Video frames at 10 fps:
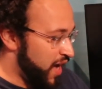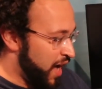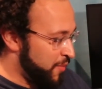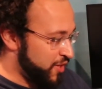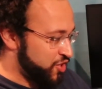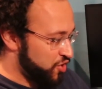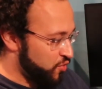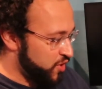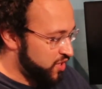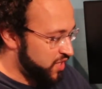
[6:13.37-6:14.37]
I'm not
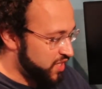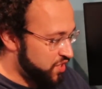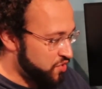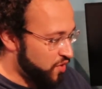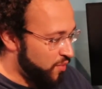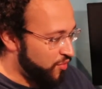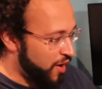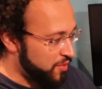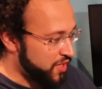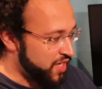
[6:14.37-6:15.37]
sure which of these two I'll
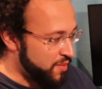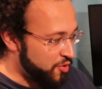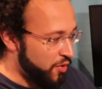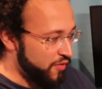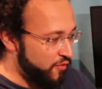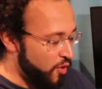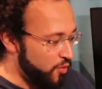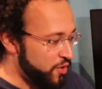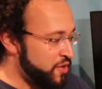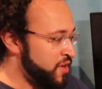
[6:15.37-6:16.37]
probably keep going
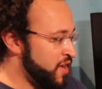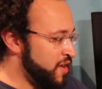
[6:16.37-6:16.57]
forward,